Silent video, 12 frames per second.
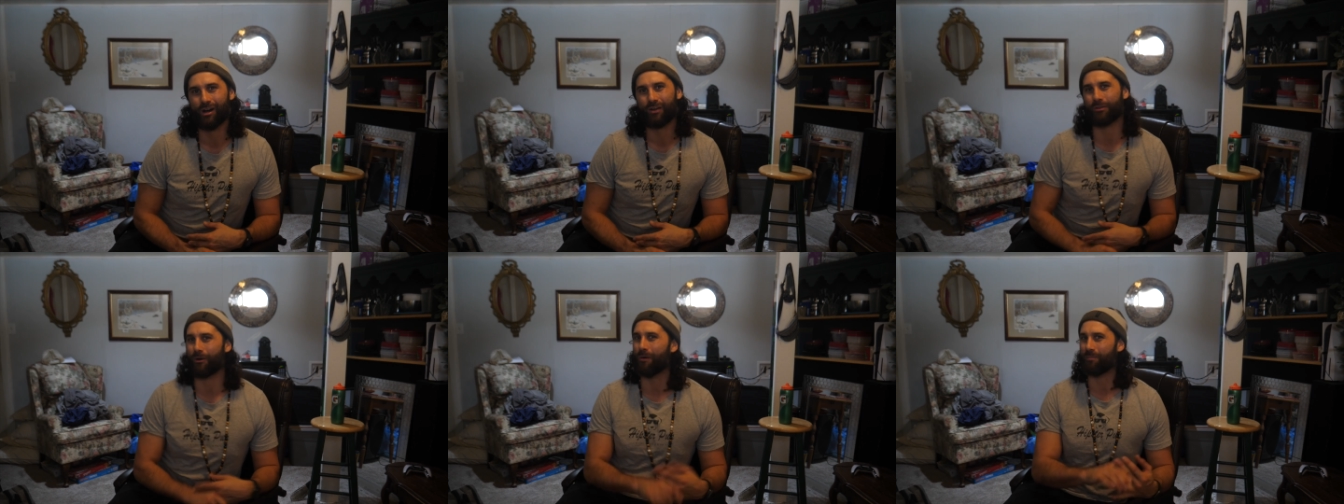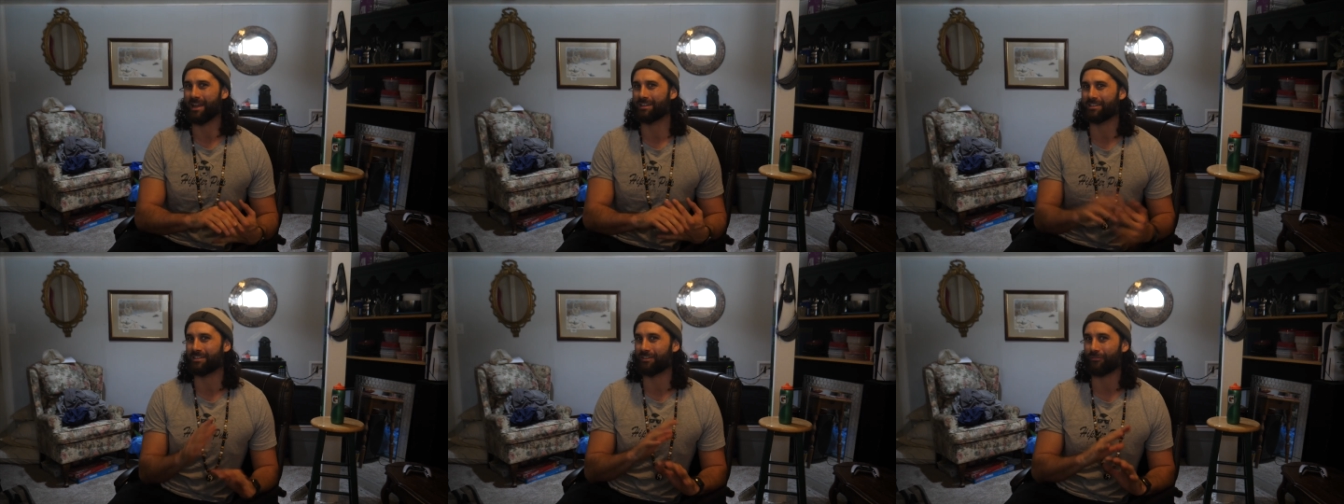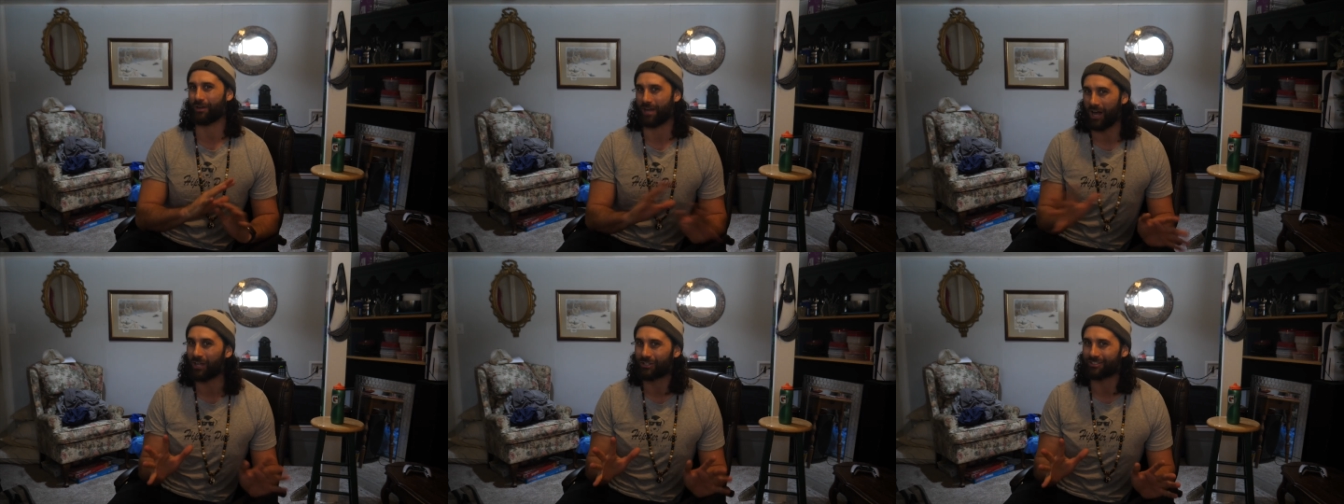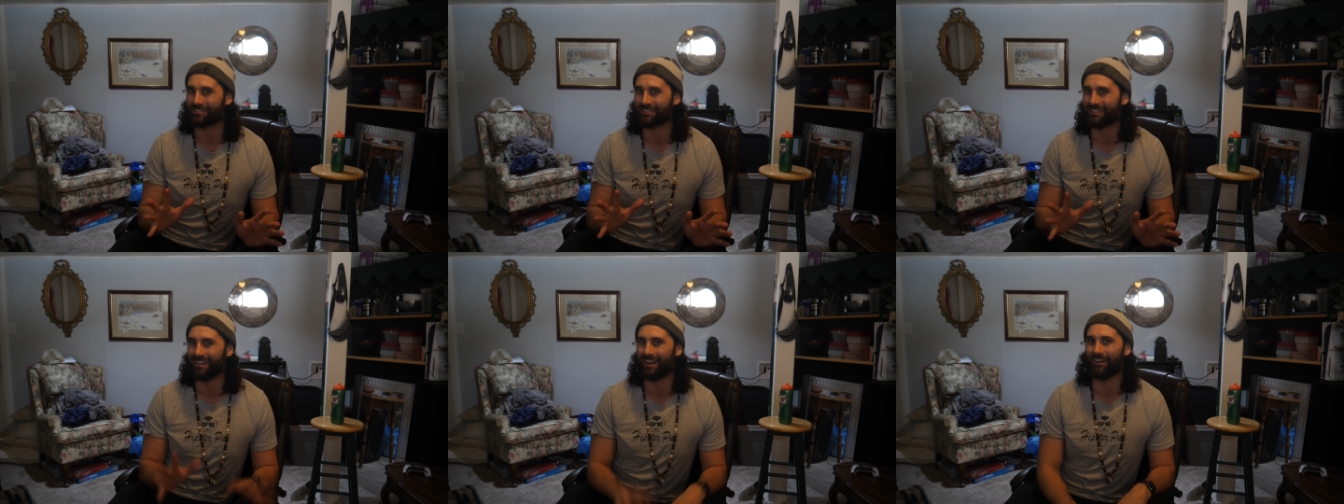They're all painted different colors.
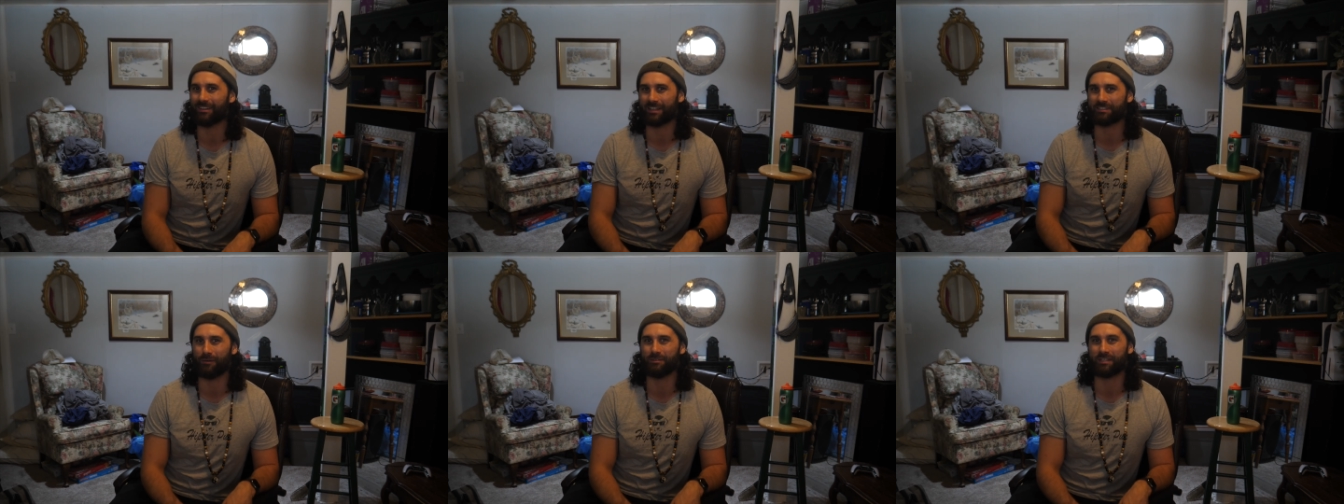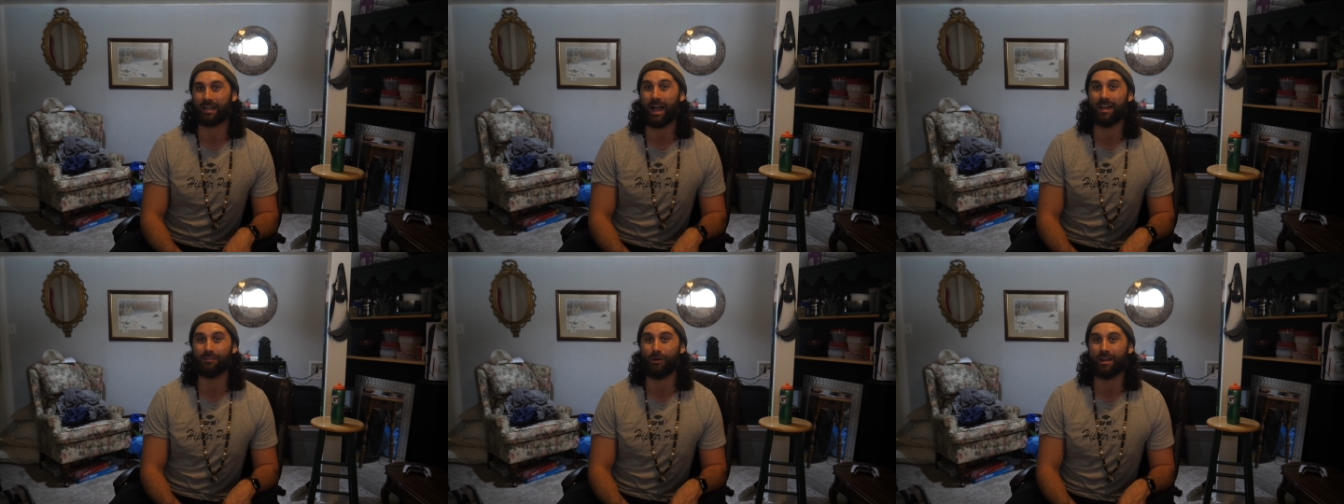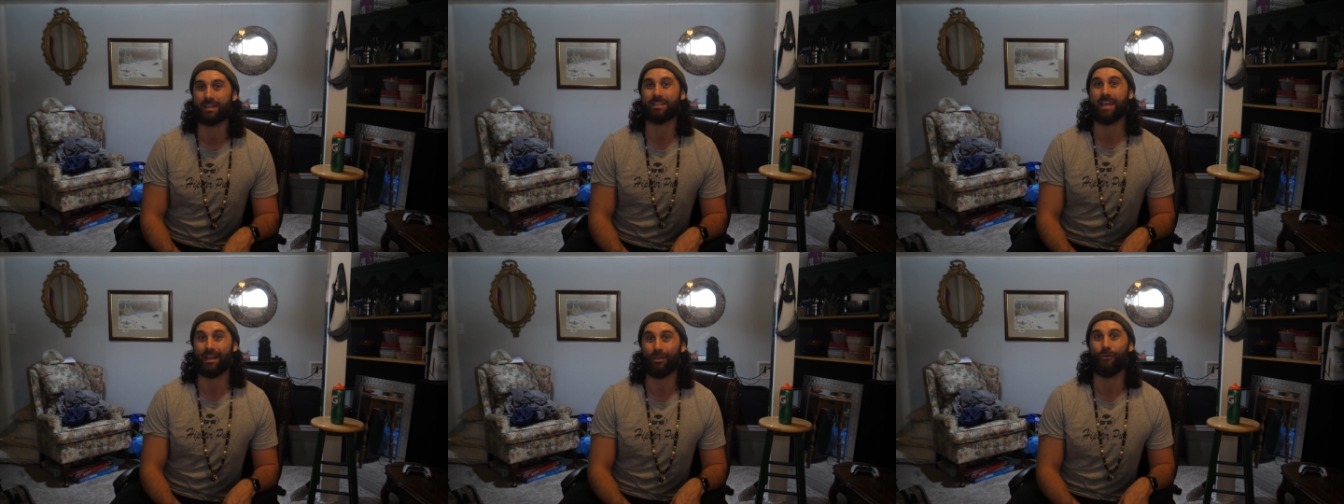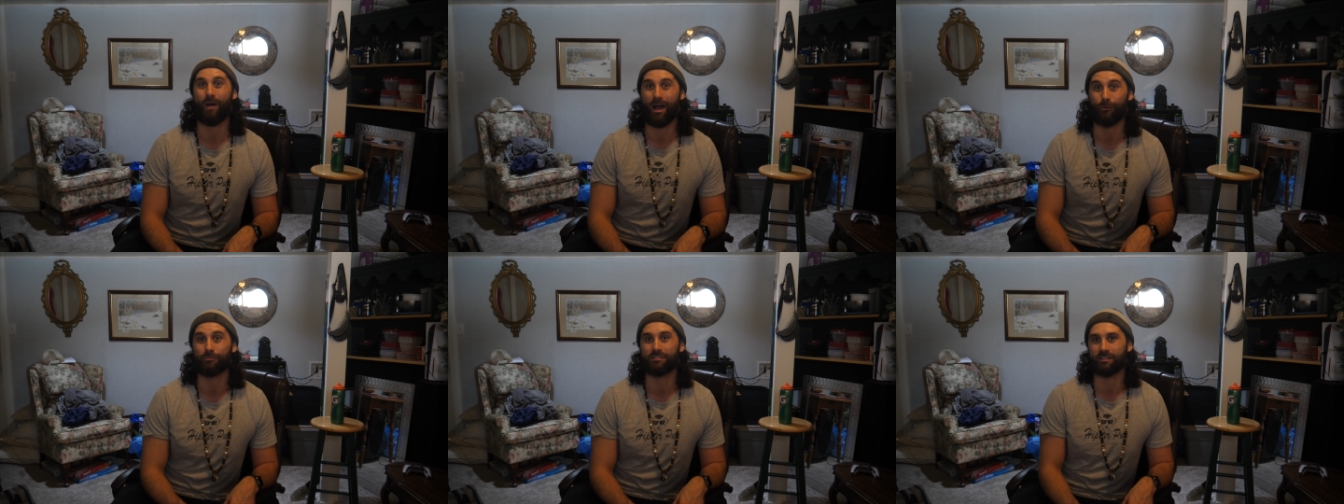You know, like someone's like, I want a yellow
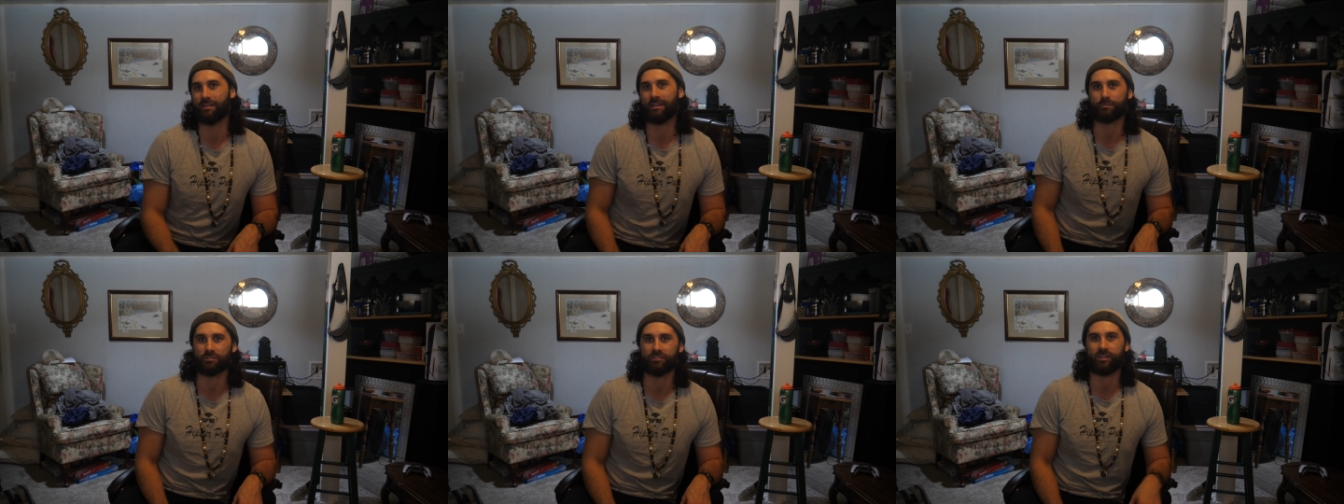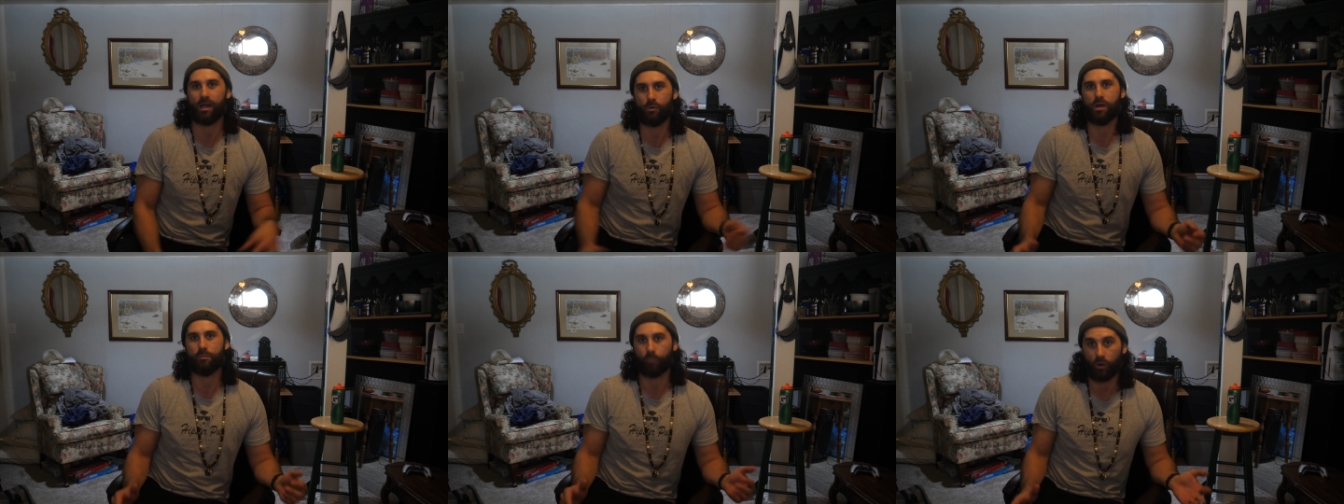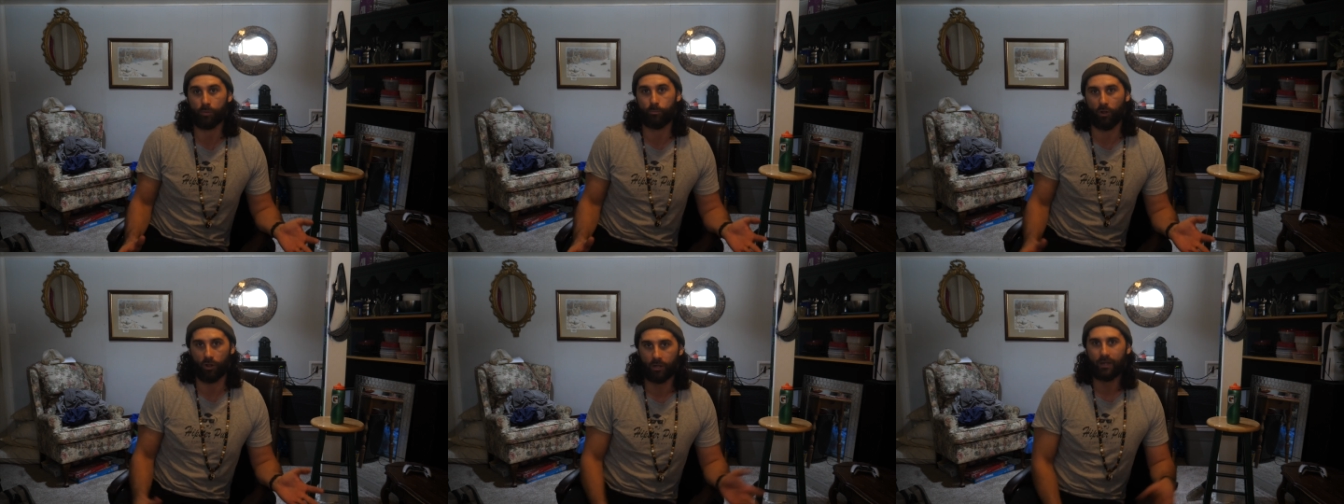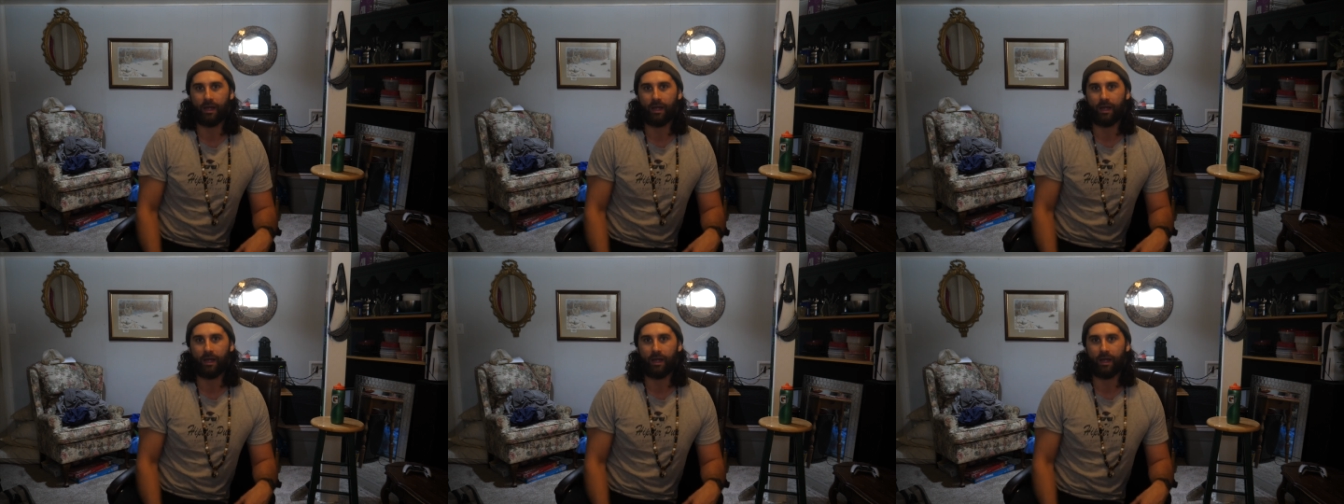house. And the next person's like, I want purple.